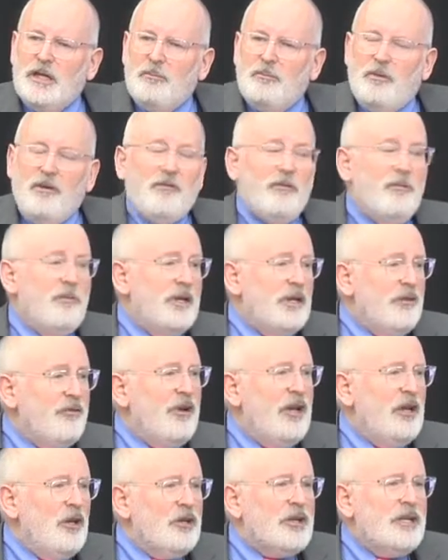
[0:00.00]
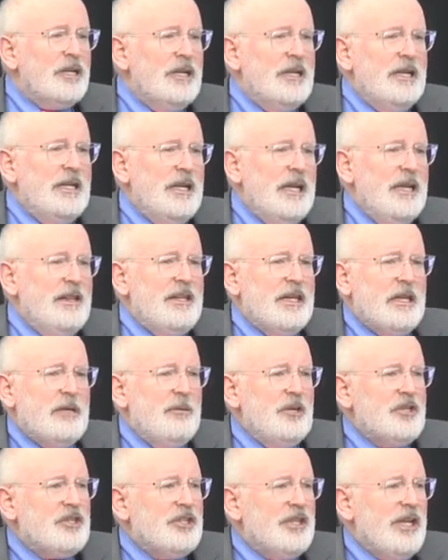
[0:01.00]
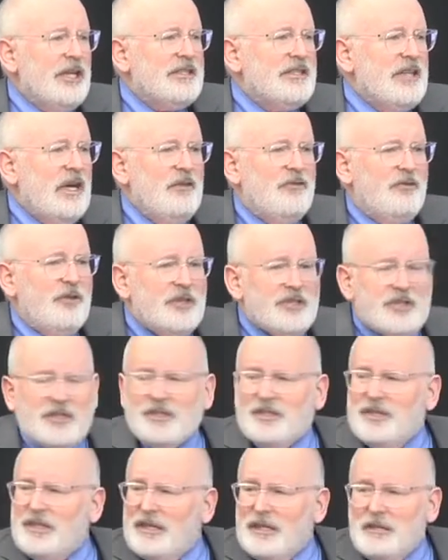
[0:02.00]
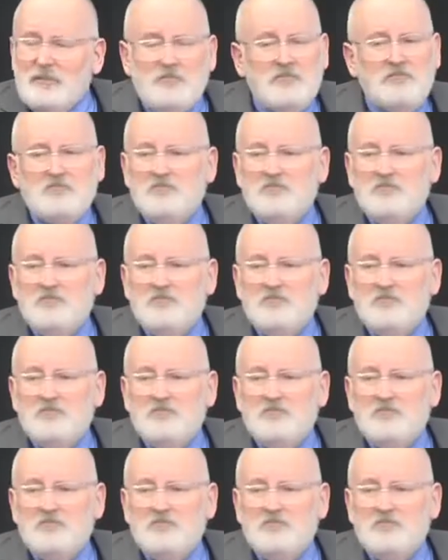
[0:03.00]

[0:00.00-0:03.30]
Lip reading: But if I look in the Commission at diversity,